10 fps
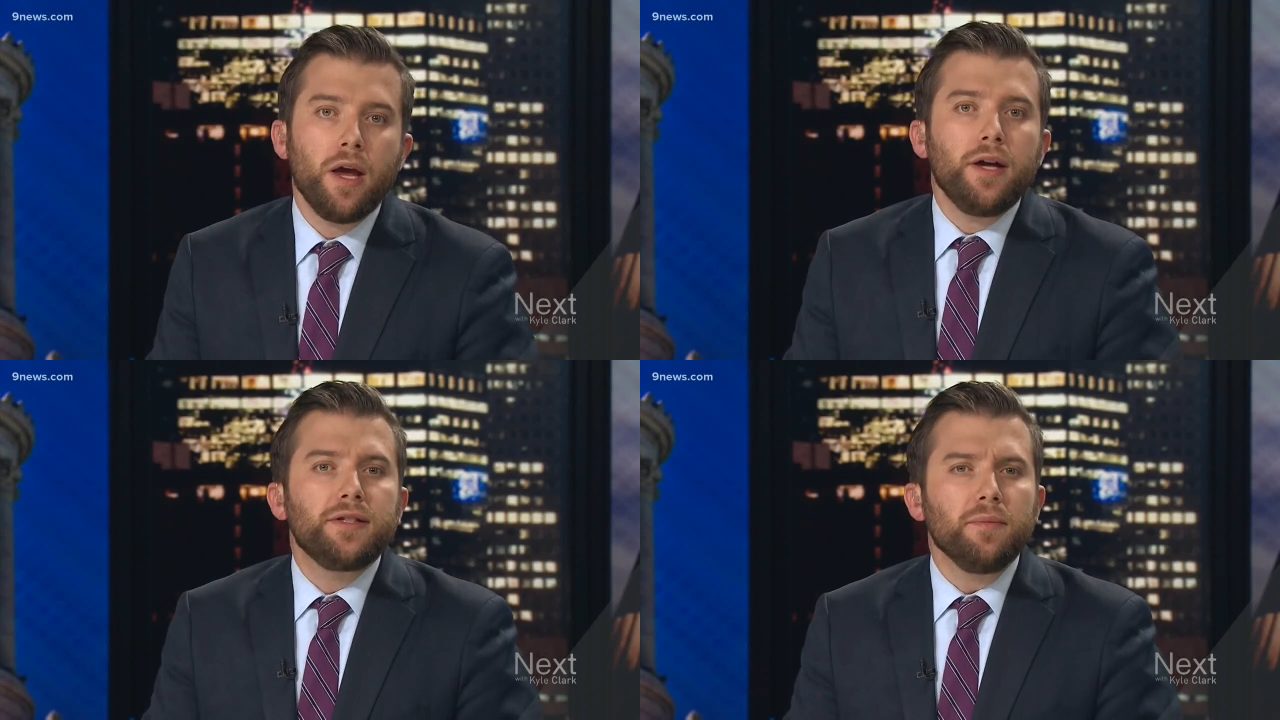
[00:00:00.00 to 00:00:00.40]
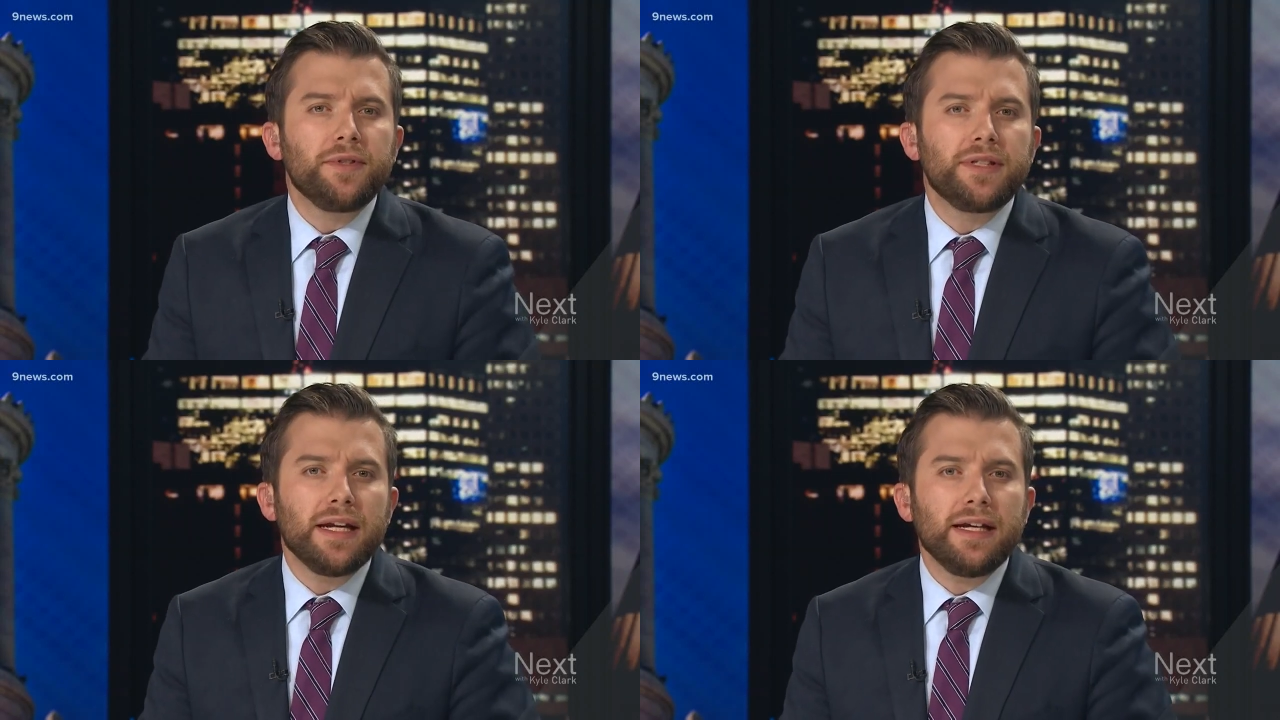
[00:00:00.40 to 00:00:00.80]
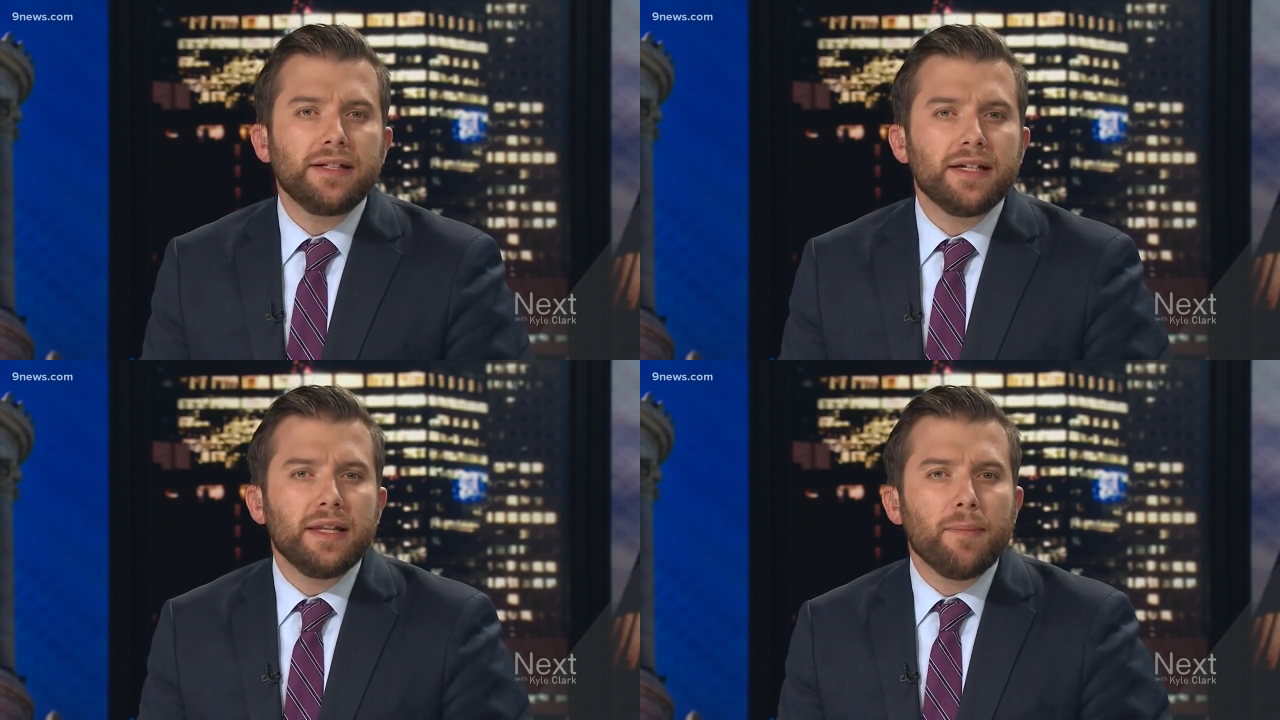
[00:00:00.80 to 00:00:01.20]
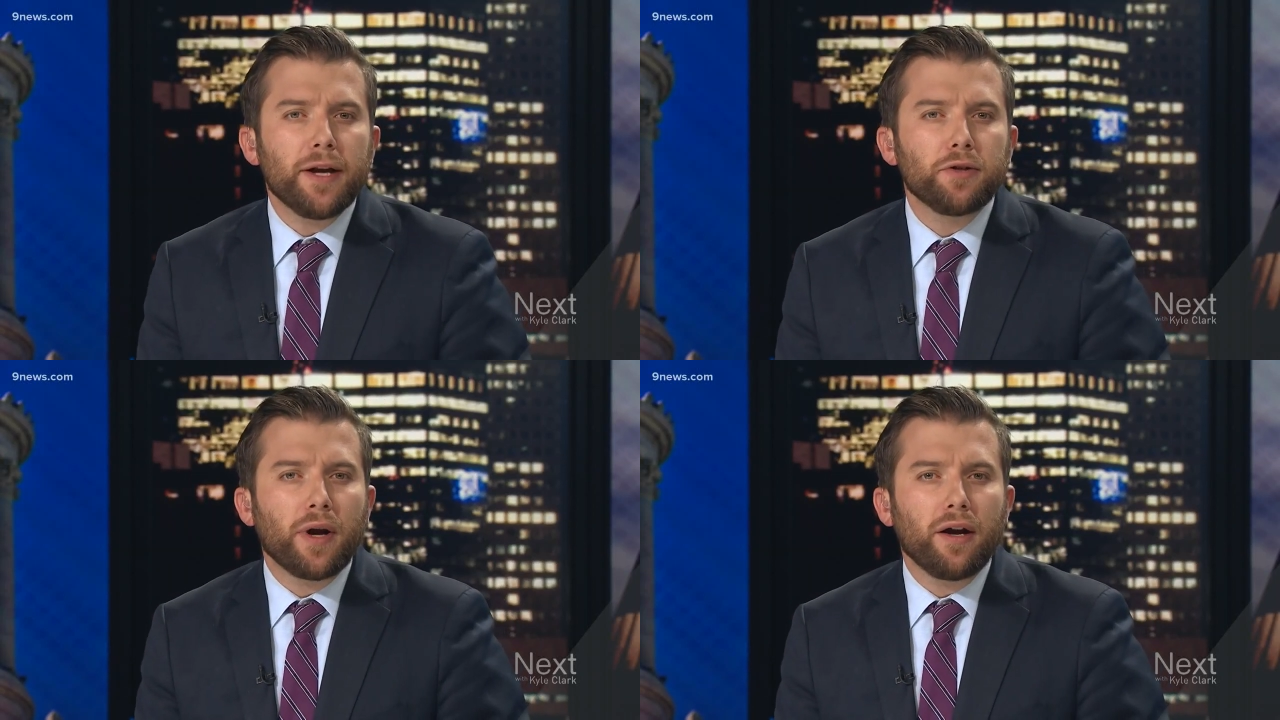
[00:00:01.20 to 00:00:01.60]
Some cities in the
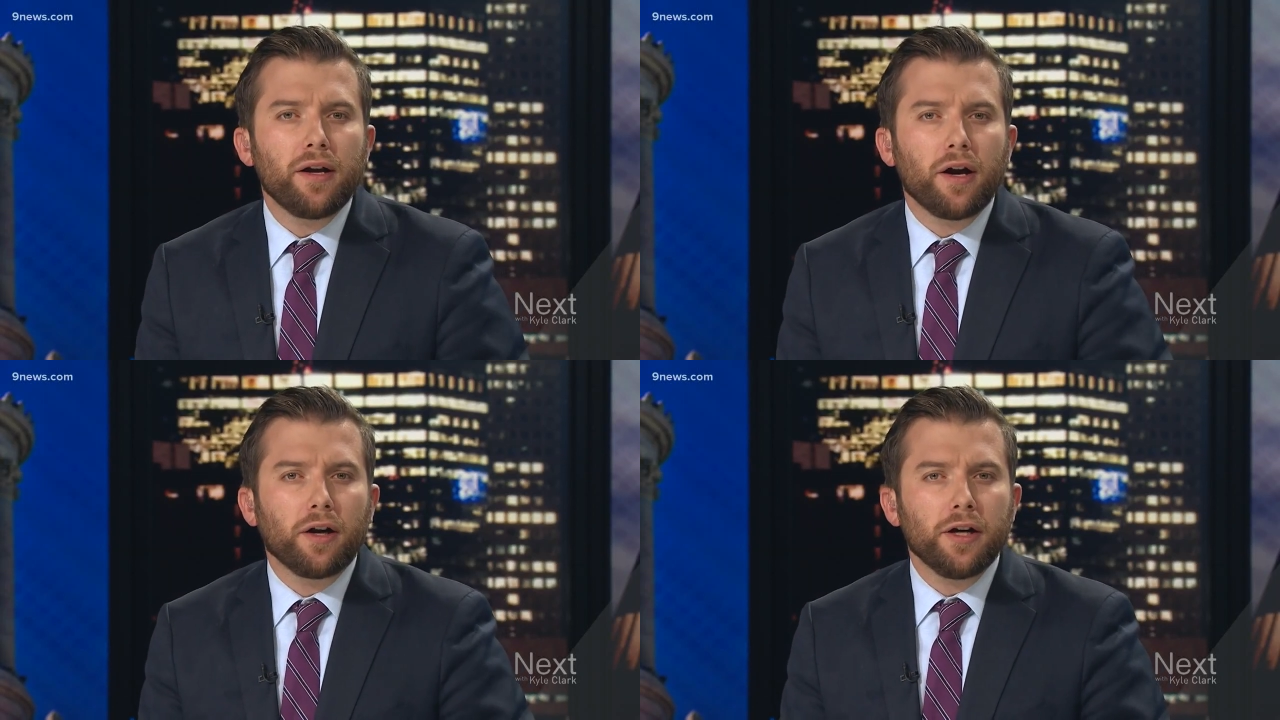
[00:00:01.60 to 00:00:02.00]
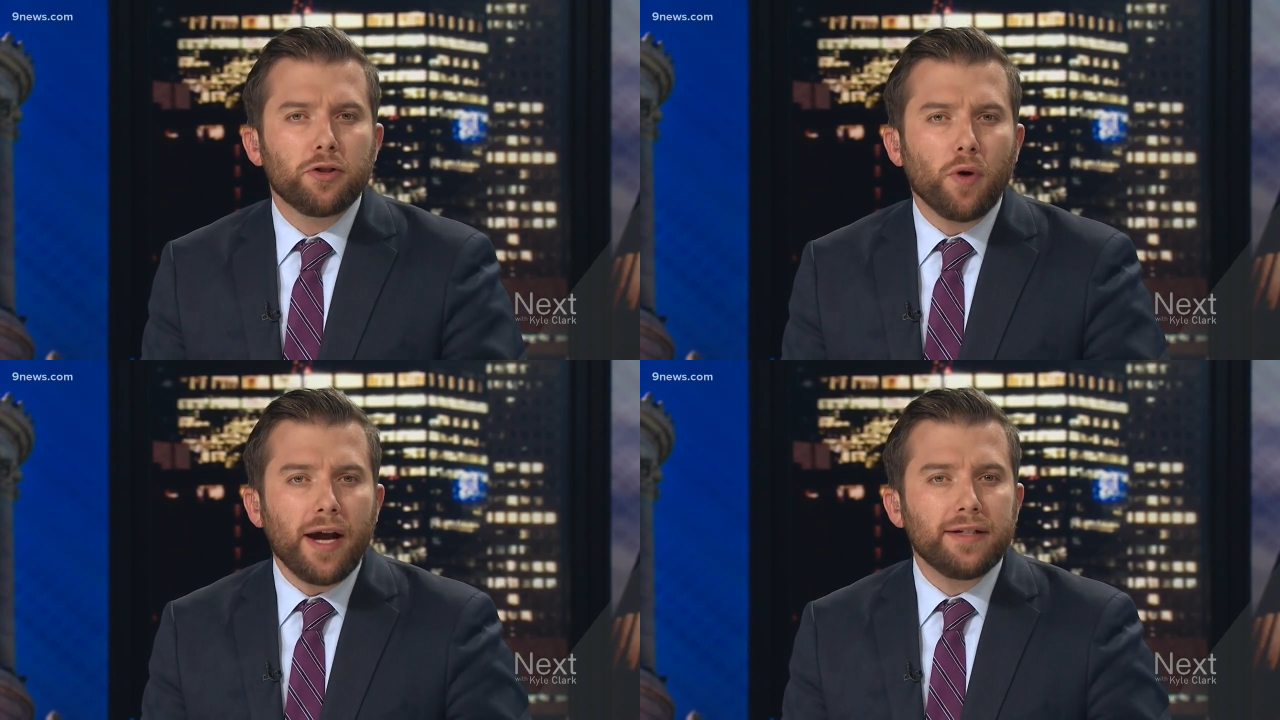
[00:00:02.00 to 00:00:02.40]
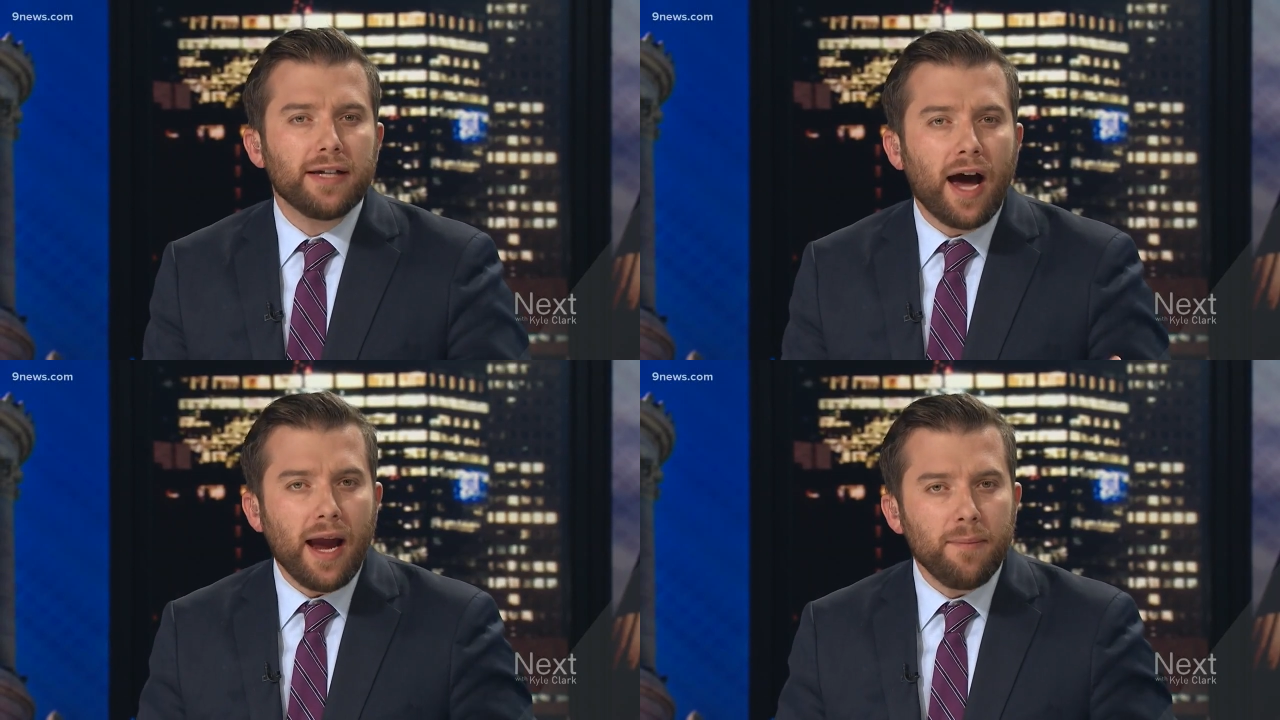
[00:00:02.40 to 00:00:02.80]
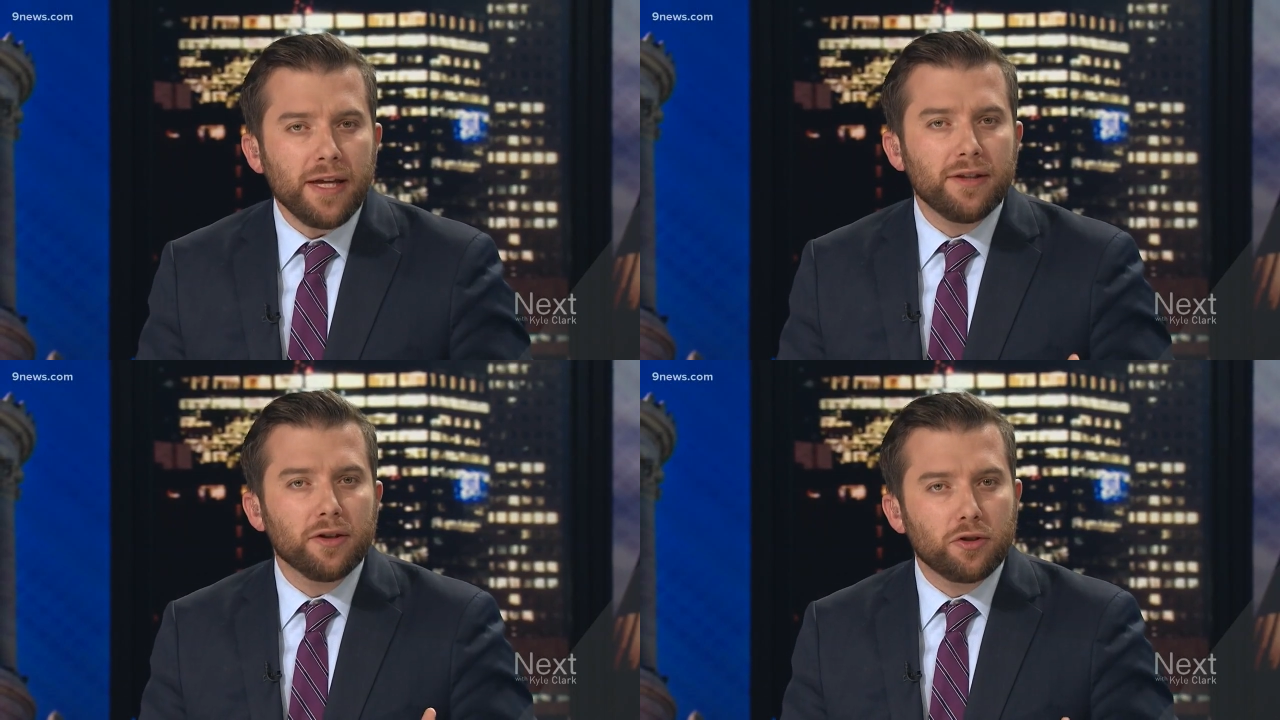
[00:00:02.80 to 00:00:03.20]
metro area are going to try
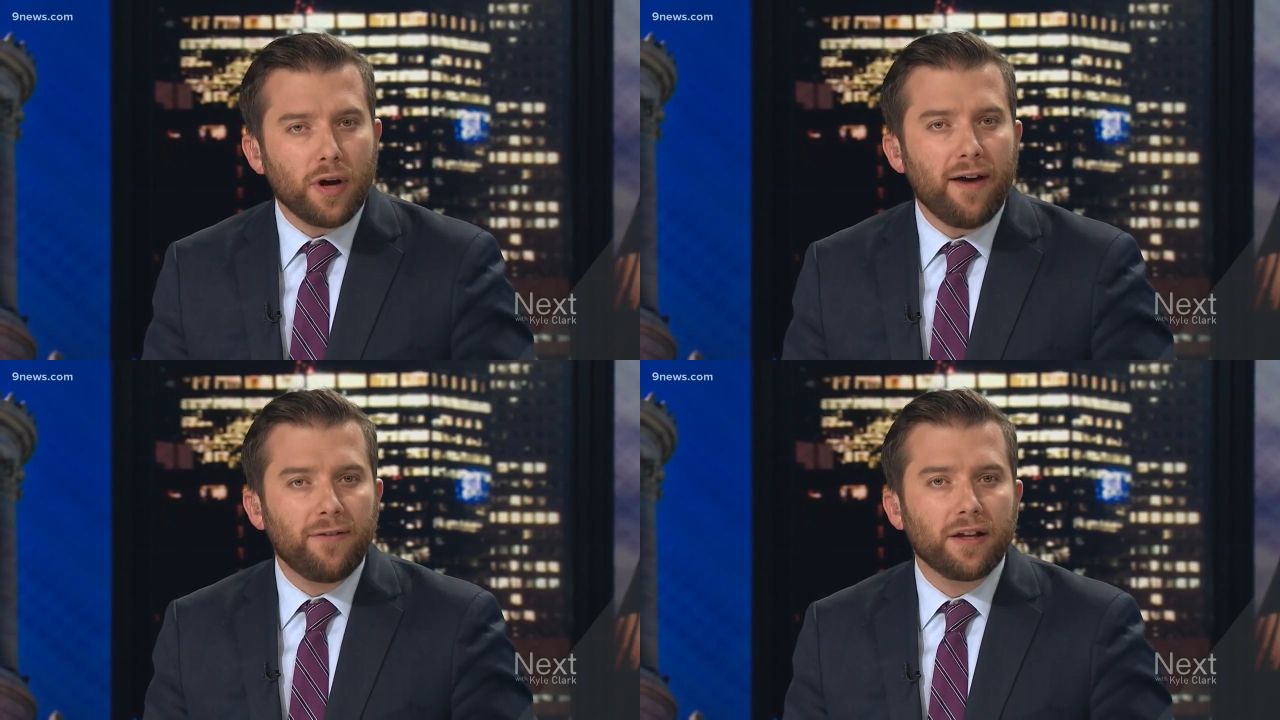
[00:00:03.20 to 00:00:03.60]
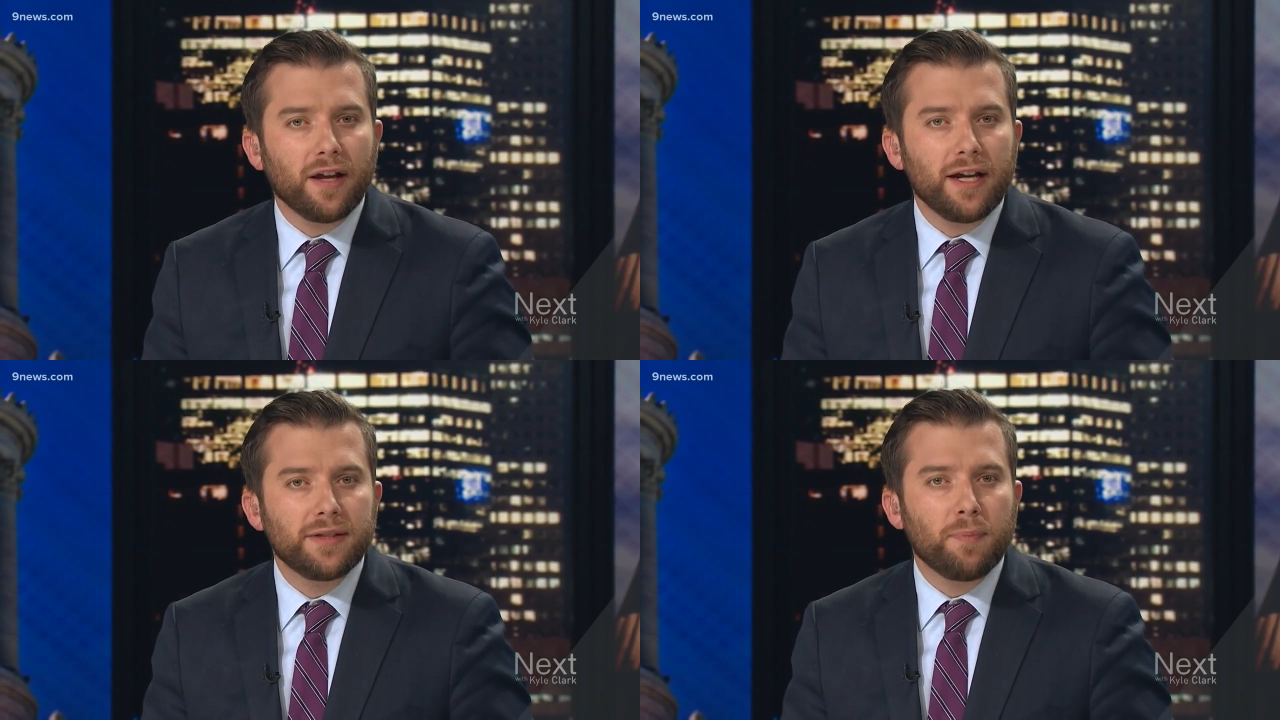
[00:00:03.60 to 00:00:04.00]
timing their traffic lights